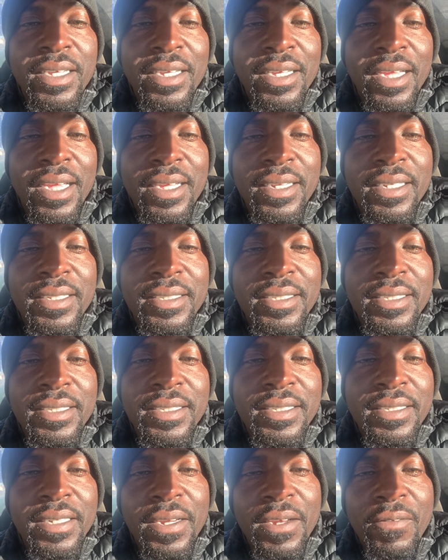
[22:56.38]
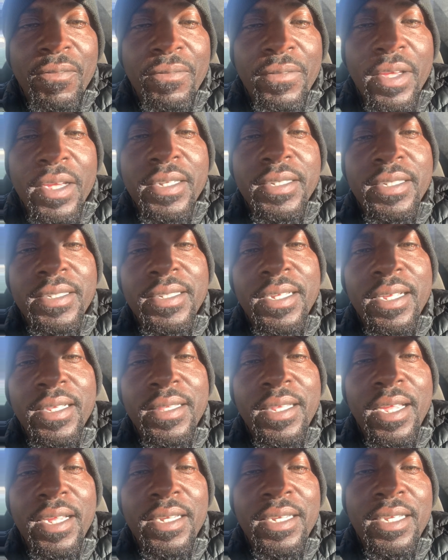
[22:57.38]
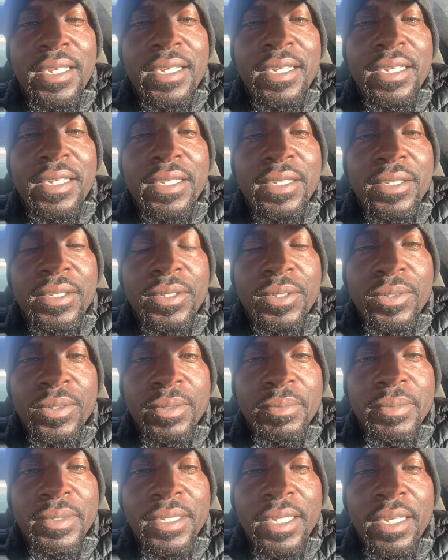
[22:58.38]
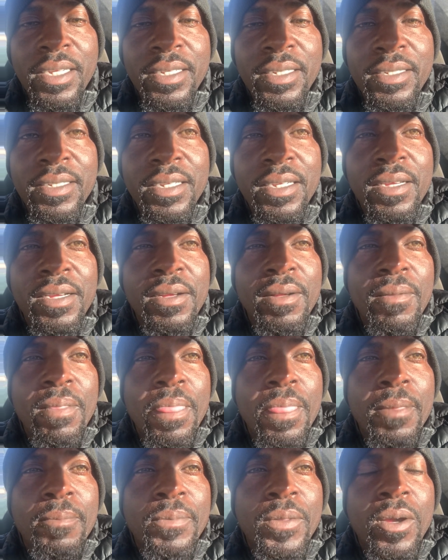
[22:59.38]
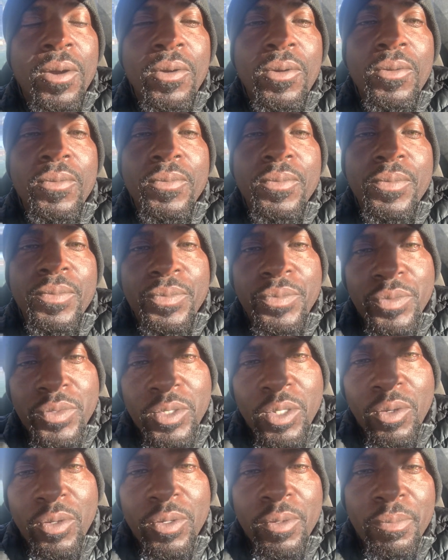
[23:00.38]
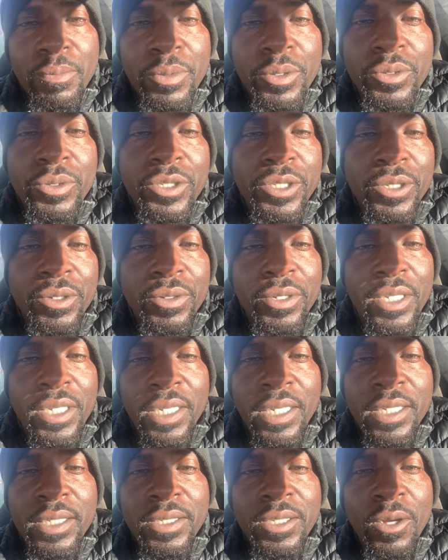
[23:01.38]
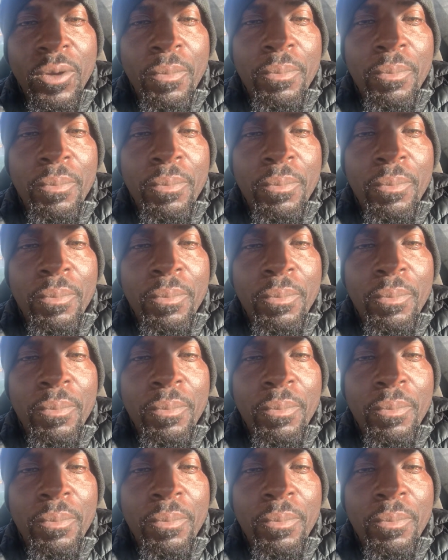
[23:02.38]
and attention and affection that they need. You know what I'm saying? Don't abuse your kids. Don't